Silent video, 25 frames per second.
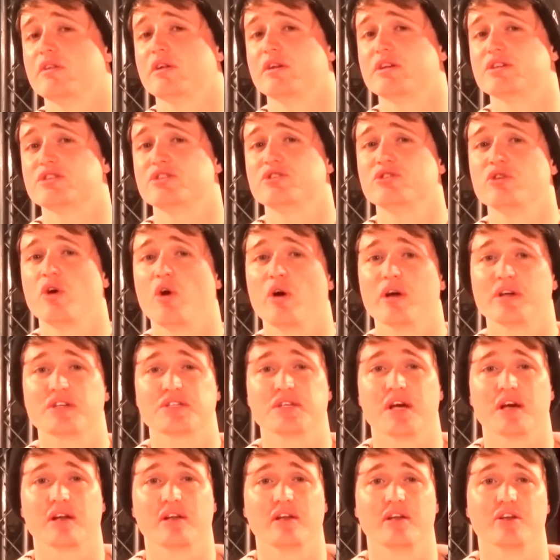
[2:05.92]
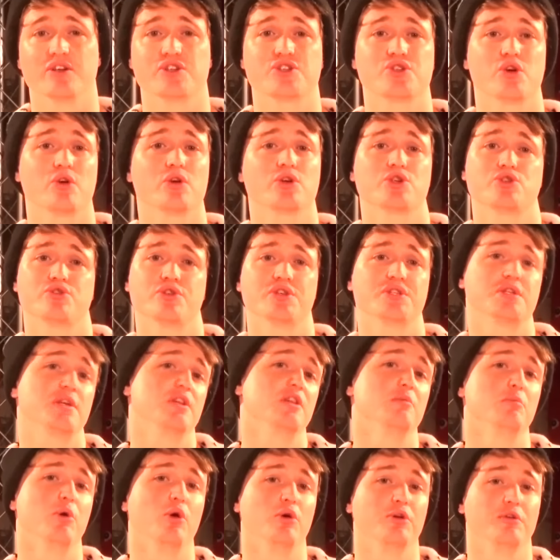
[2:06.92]
that he's not exactly a songstress
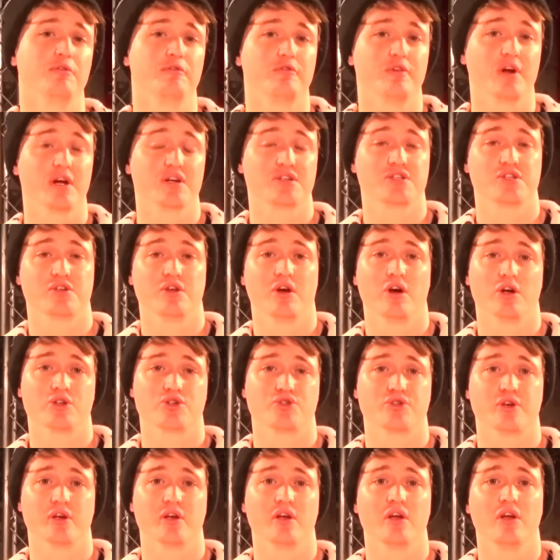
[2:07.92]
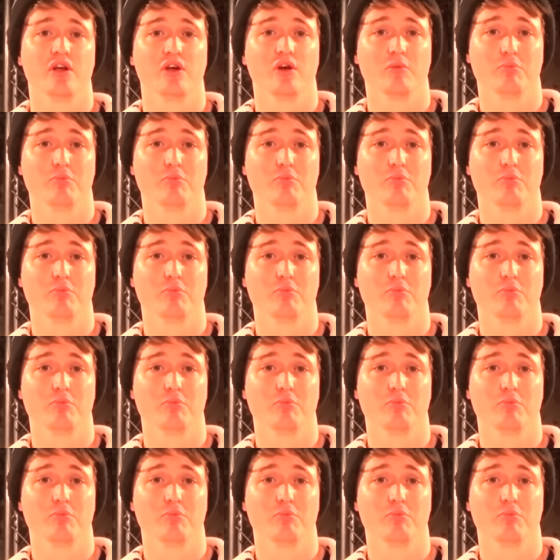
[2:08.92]
in the mode of Frank Sinatra,